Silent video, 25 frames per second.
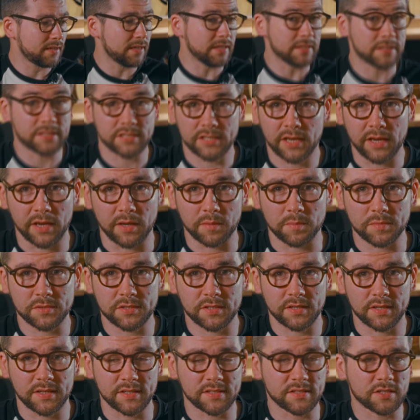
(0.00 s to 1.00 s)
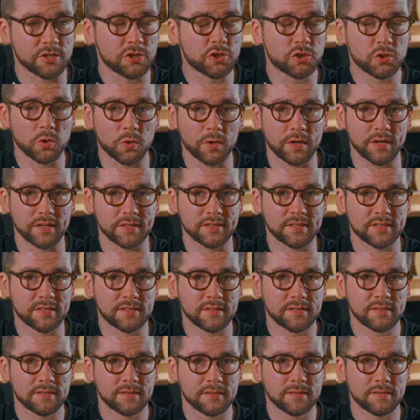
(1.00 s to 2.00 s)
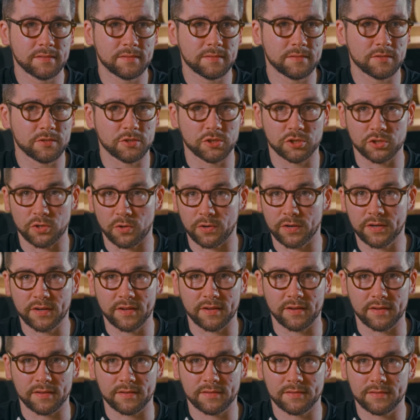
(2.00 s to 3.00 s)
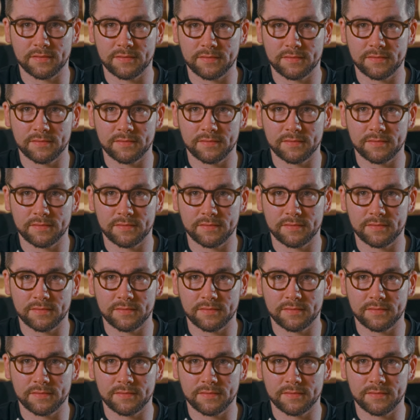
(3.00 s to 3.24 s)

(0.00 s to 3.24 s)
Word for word: it seems, is the shortest shortcut,